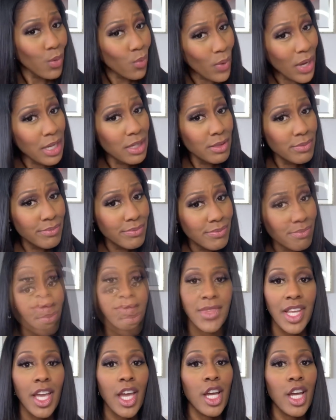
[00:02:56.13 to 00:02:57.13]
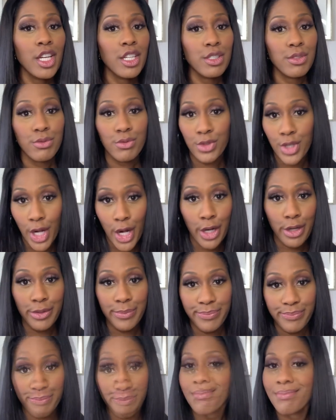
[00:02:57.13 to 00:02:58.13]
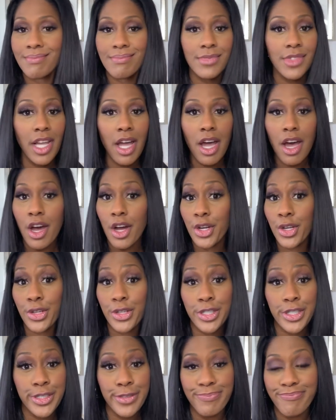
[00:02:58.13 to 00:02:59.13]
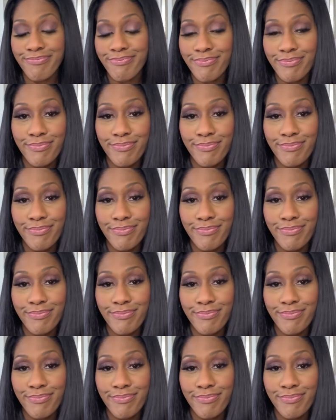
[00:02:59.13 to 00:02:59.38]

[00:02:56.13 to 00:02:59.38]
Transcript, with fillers: Well, no. Nah, girl.